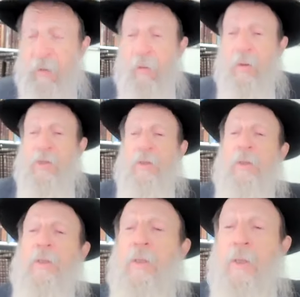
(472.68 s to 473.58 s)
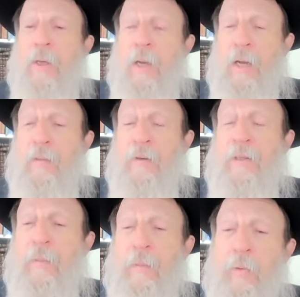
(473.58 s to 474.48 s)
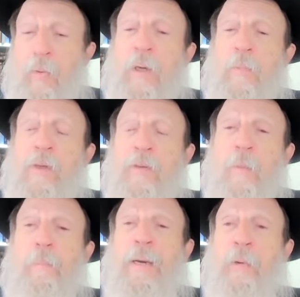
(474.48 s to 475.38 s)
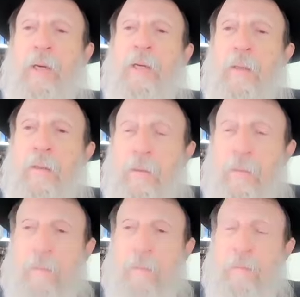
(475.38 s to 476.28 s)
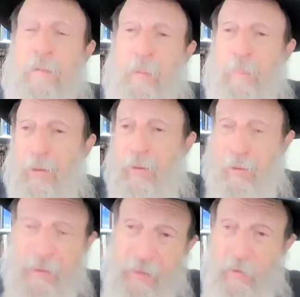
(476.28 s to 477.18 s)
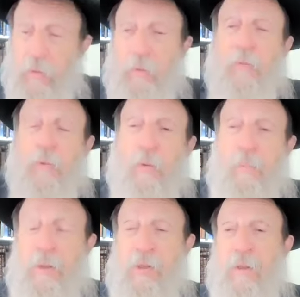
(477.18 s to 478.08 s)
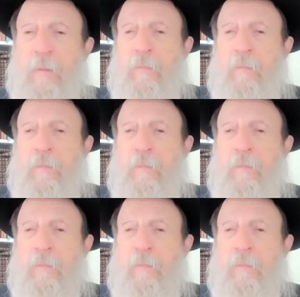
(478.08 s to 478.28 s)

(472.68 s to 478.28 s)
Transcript: on horse. And there came out who comes out? The Baron, the Baron, the landowner of the whole place.